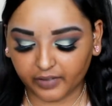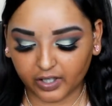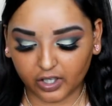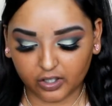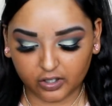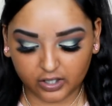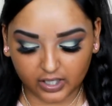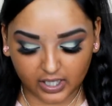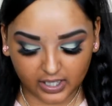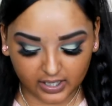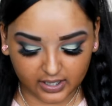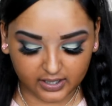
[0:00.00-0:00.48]

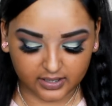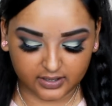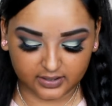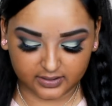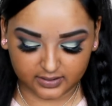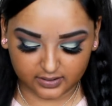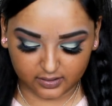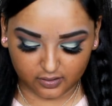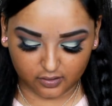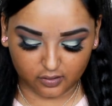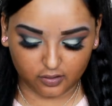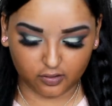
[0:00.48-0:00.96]
Okay,
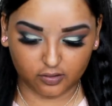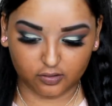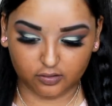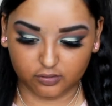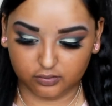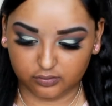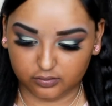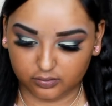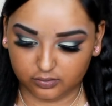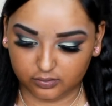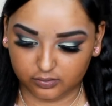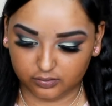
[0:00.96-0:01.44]

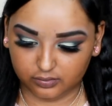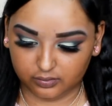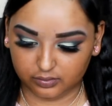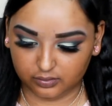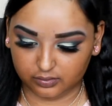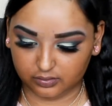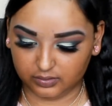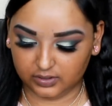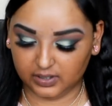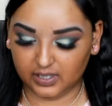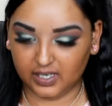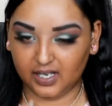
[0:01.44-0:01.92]
so
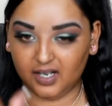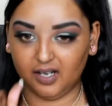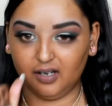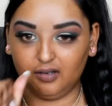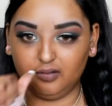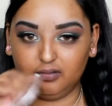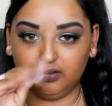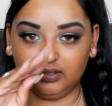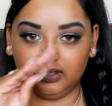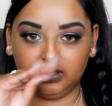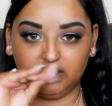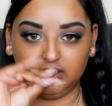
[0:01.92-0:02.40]

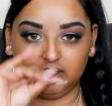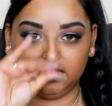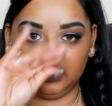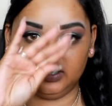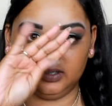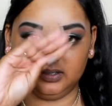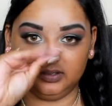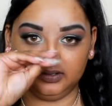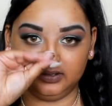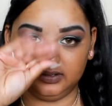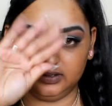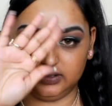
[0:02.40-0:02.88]
now with
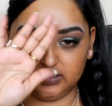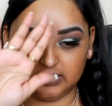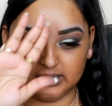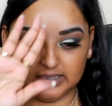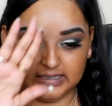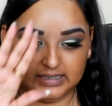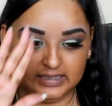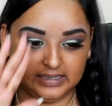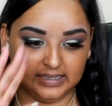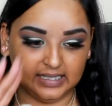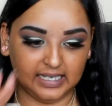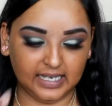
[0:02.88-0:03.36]
the
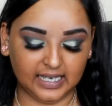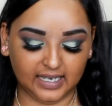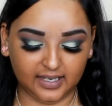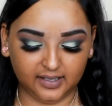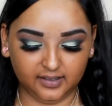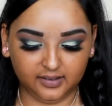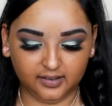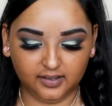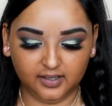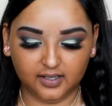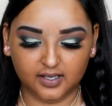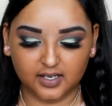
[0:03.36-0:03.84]
clean
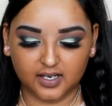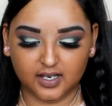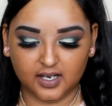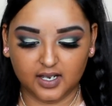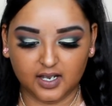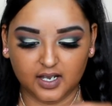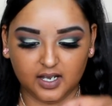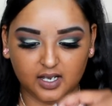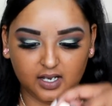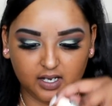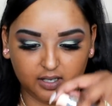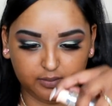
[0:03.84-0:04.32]
hand,
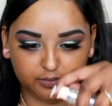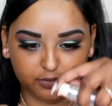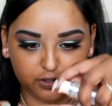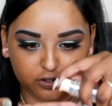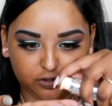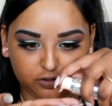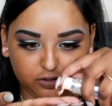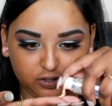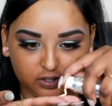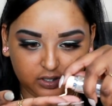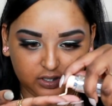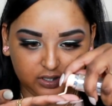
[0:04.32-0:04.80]
I'm
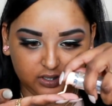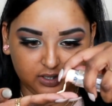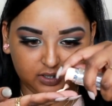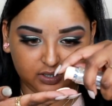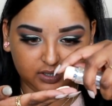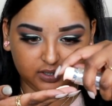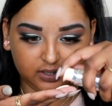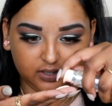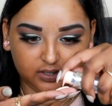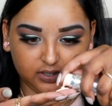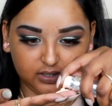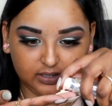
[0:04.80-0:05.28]
just gonna
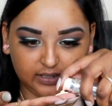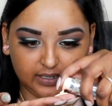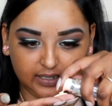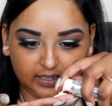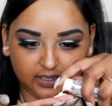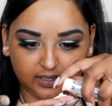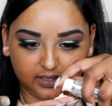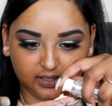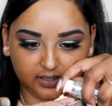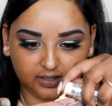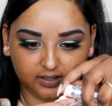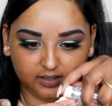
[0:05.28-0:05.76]

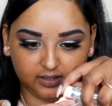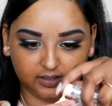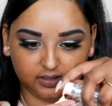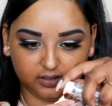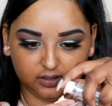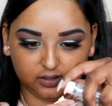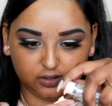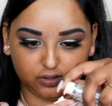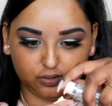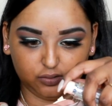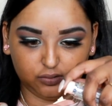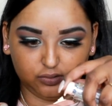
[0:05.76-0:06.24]
like
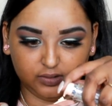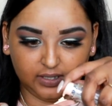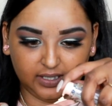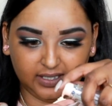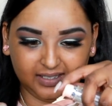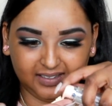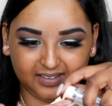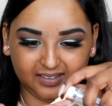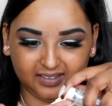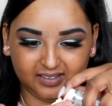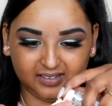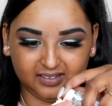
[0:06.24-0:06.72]
do
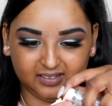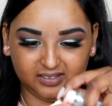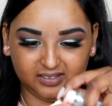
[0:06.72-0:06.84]
like